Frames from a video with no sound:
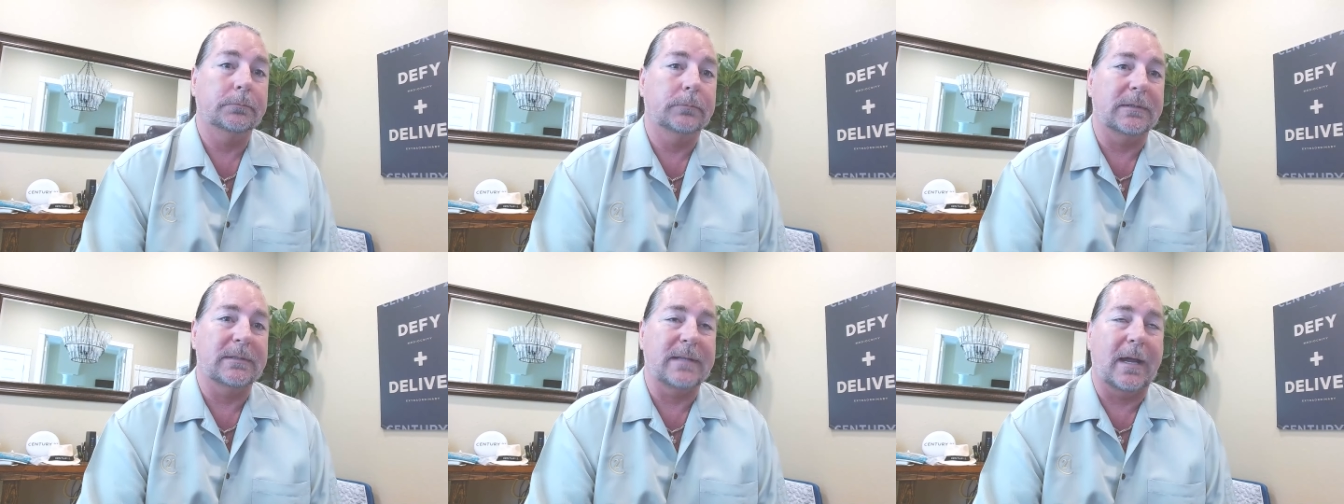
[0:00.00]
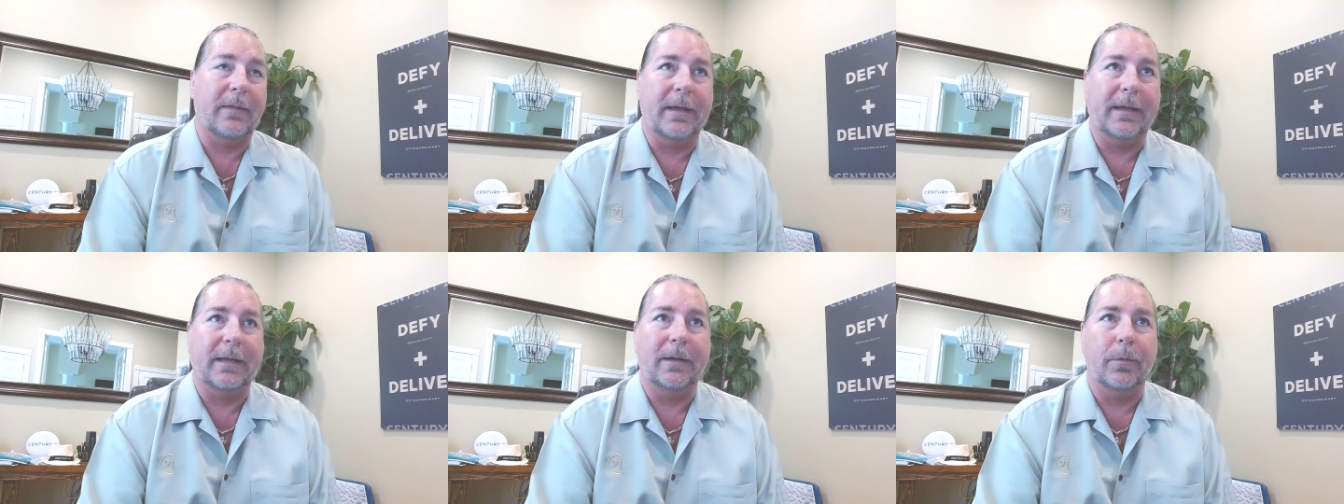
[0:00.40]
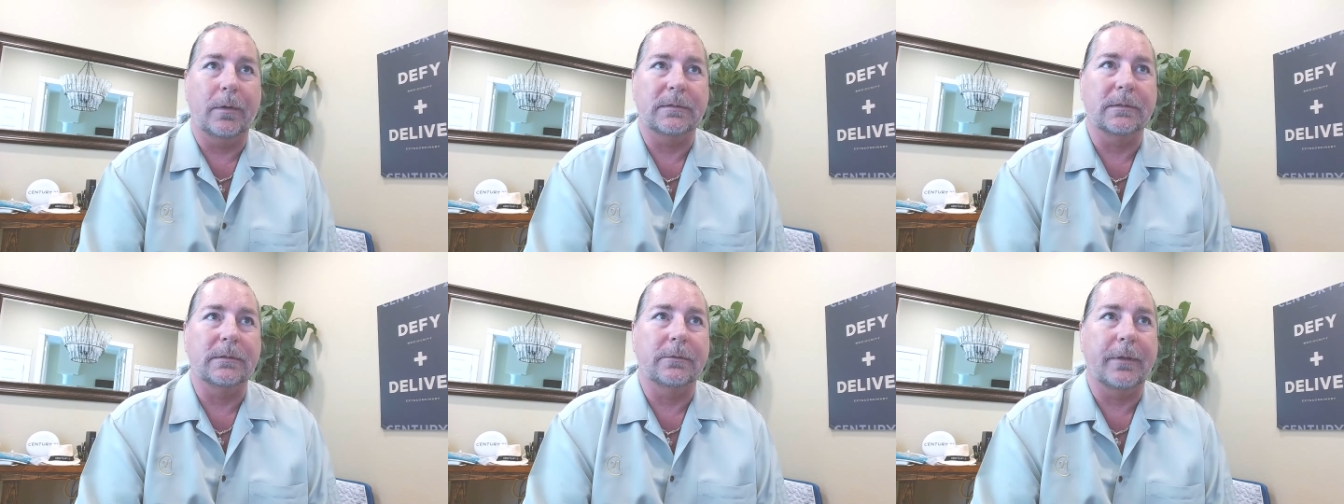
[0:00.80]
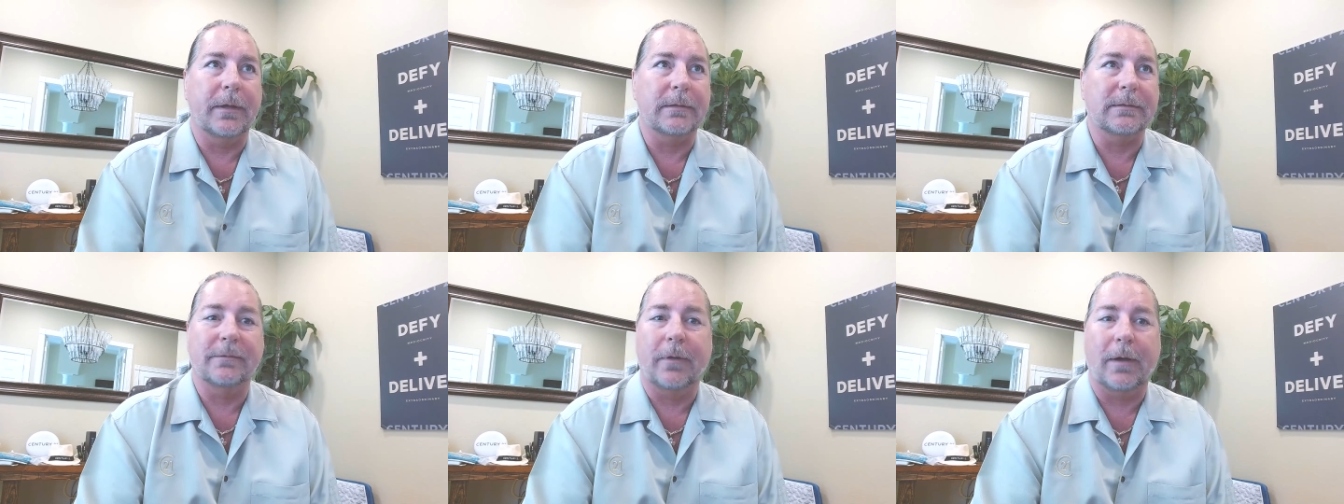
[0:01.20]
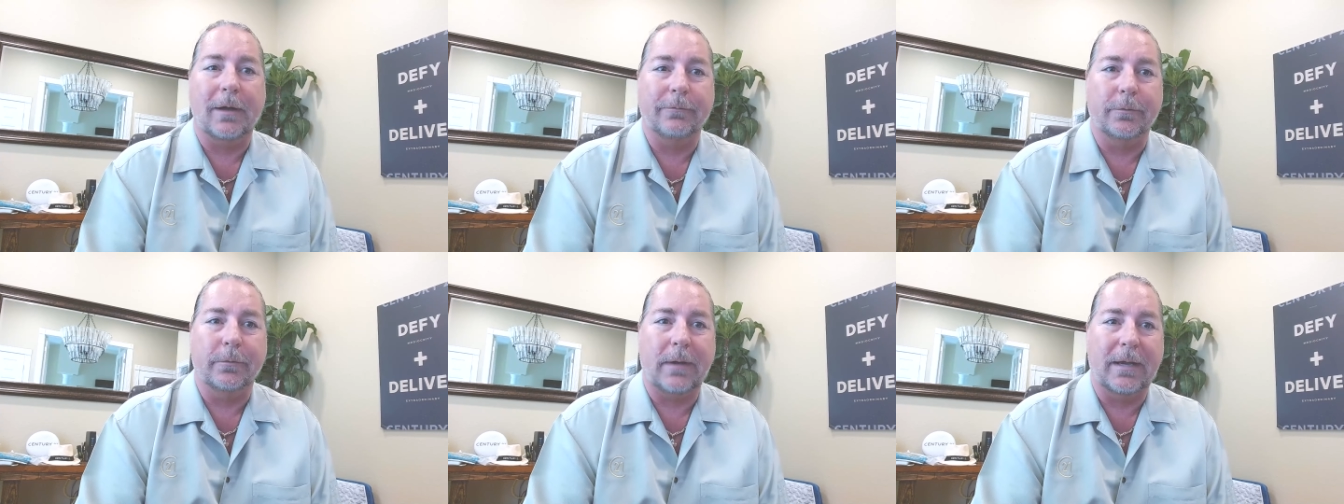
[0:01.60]
It's not like it was in two thousand
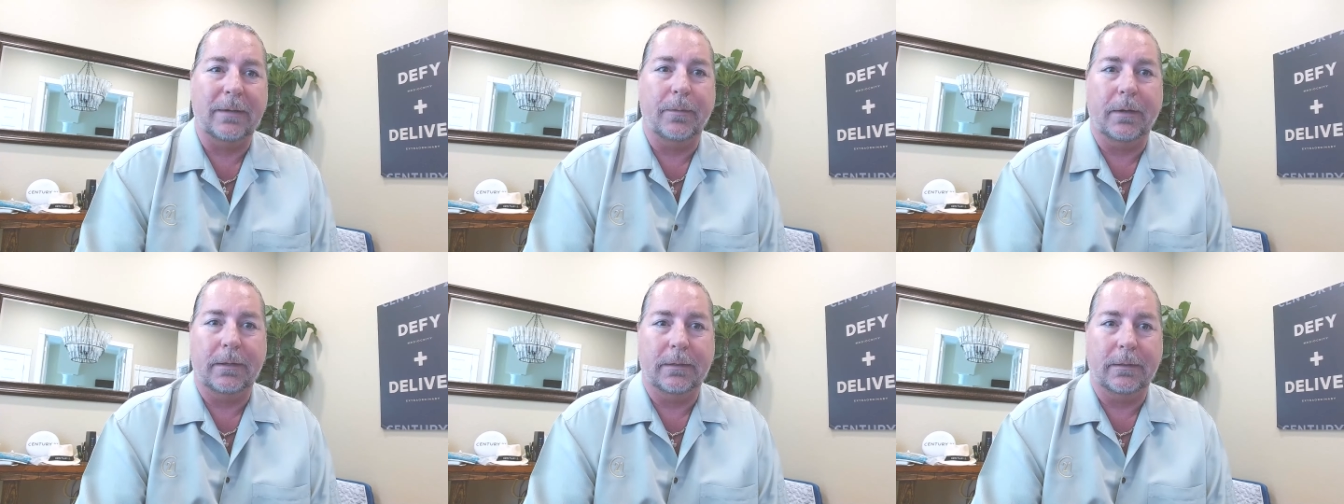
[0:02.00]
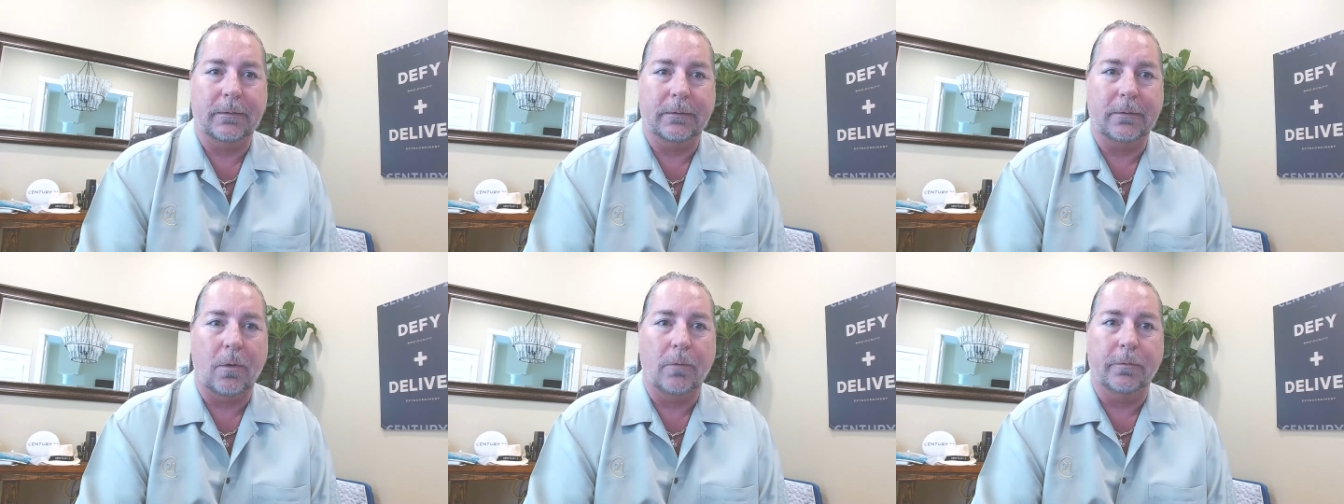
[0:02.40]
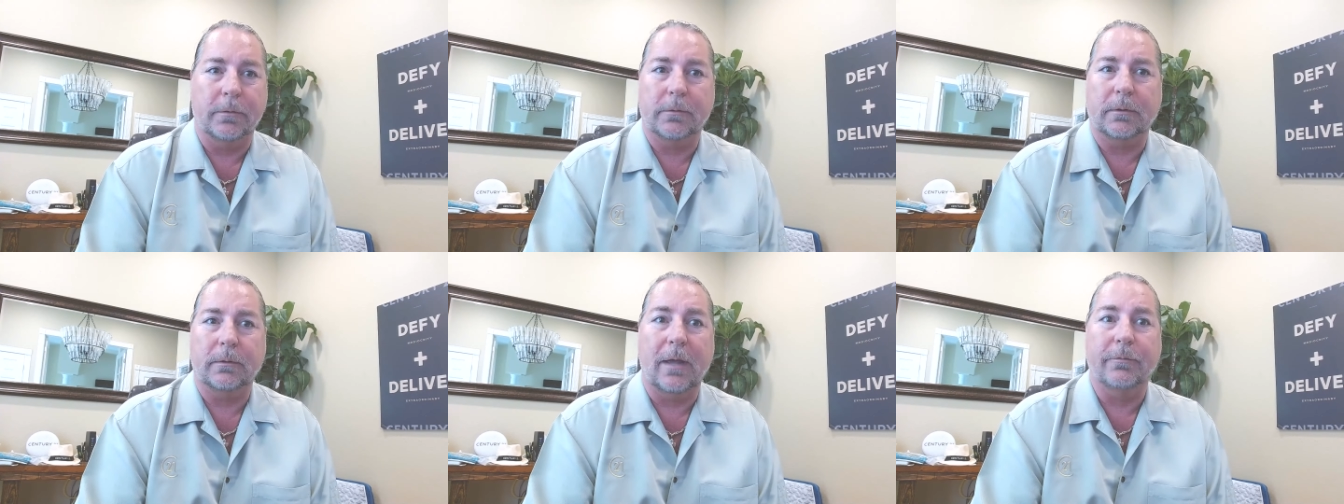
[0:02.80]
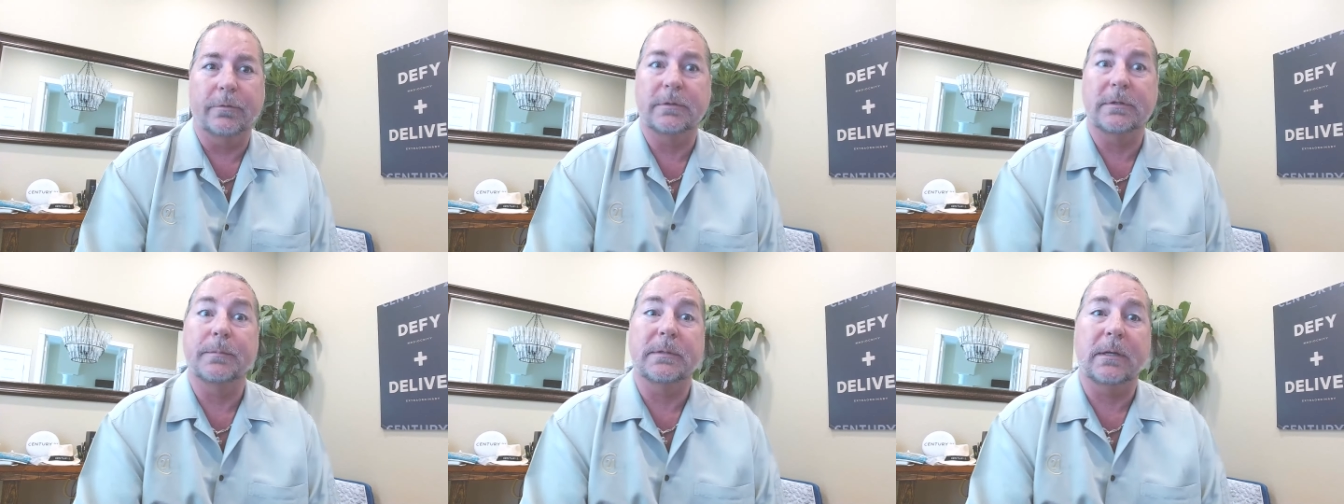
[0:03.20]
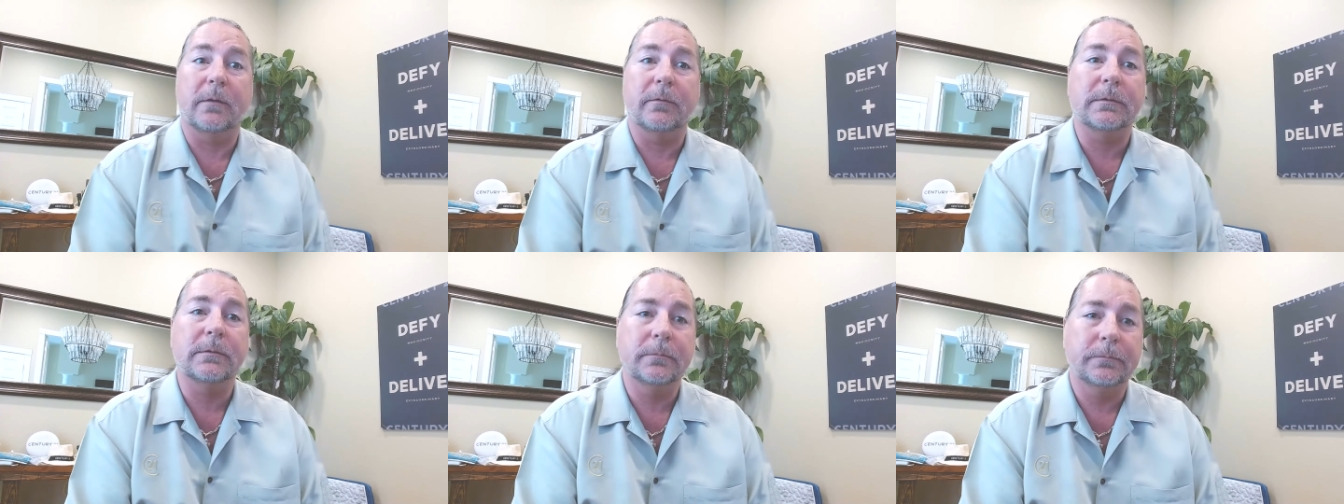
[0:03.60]
five where anybody could over leverage
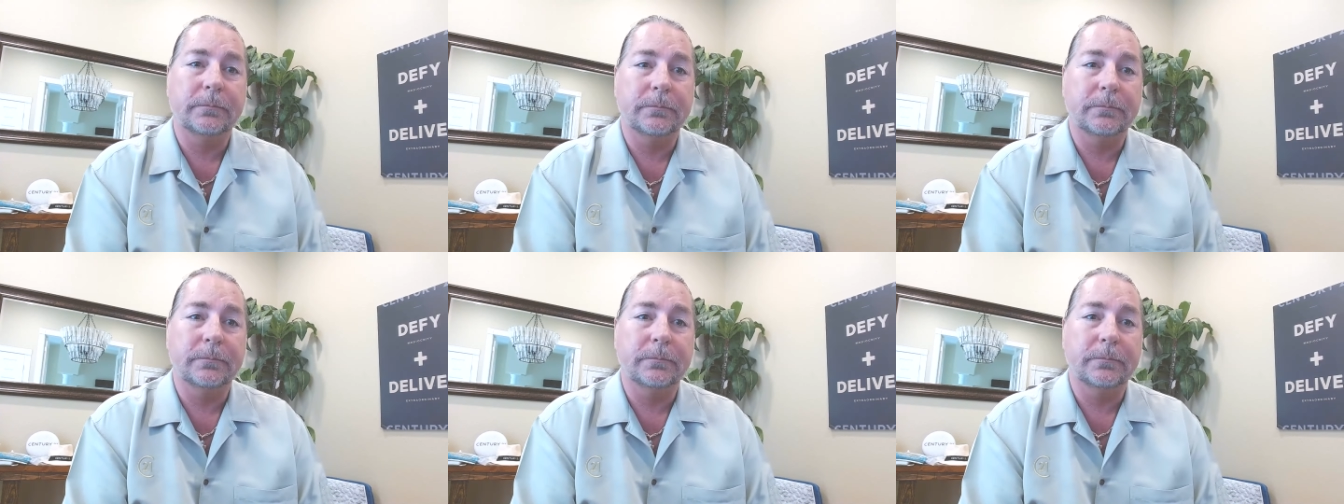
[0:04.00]
themselves.